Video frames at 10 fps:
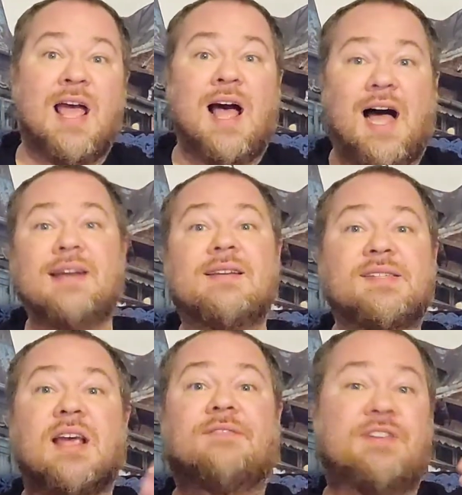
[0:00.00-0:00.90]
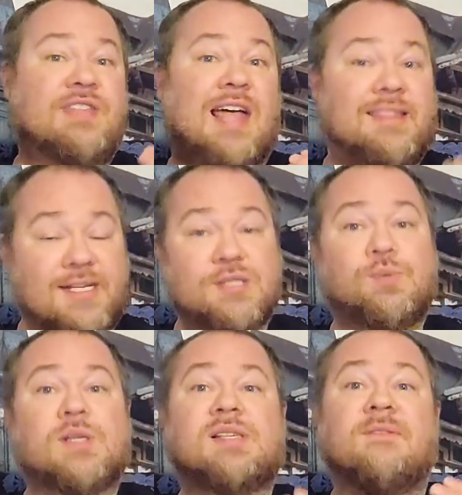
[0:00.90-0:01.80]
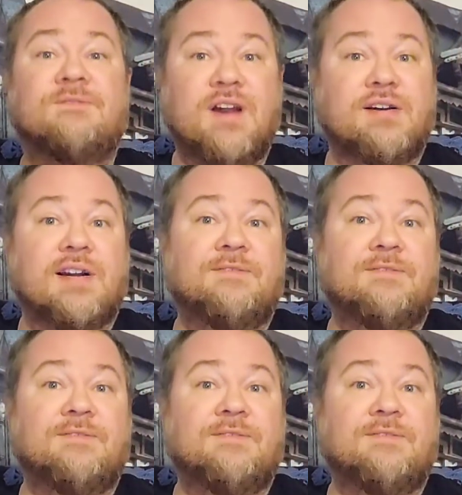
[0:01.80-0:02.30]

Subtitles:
I discovered that this was a very